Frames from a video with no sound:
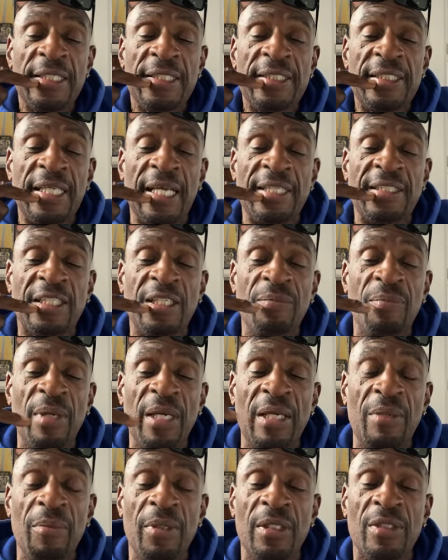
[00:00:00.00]
Jesse
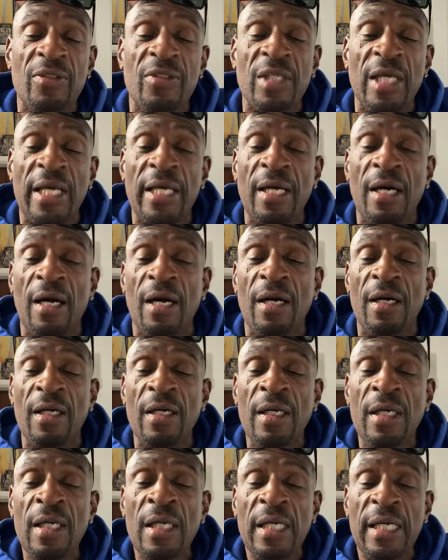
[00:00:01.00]
Beeman say,
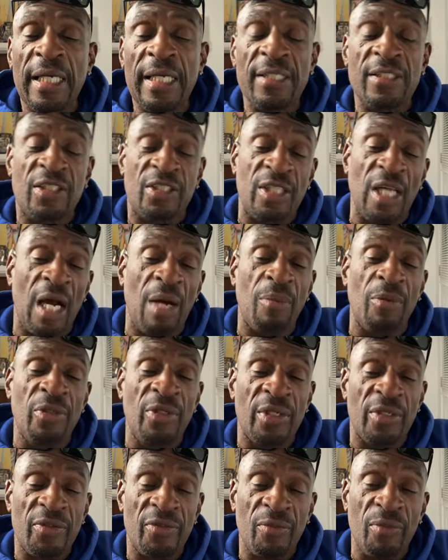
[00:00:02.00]
and
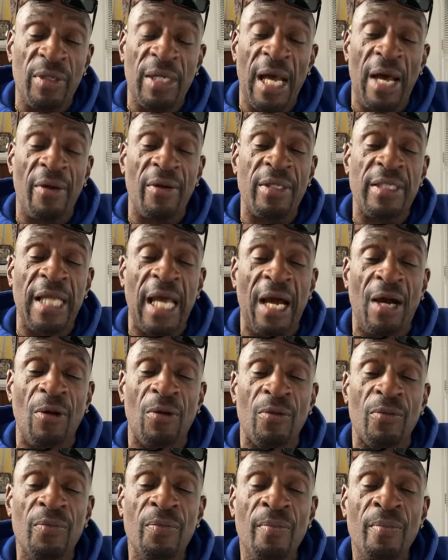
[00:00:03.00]
stubbornness, without a
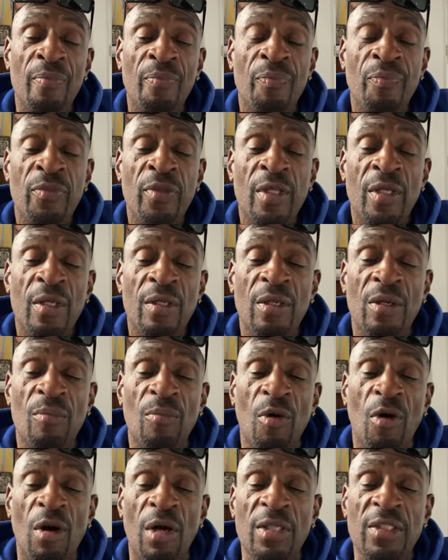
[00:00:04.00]
doubt.
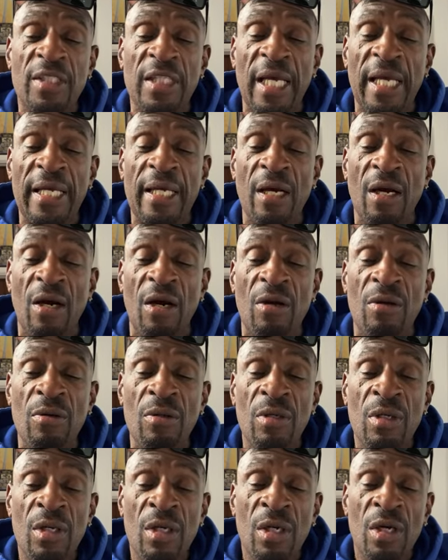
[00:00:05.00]
Lamar say,
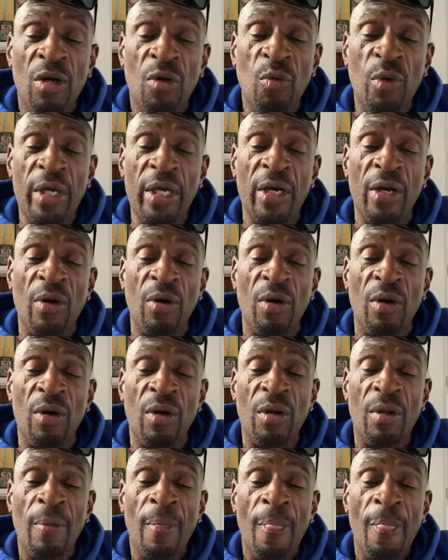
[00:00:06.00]

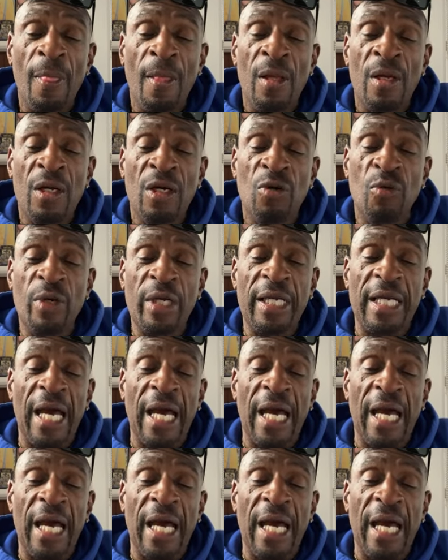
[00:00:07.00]
we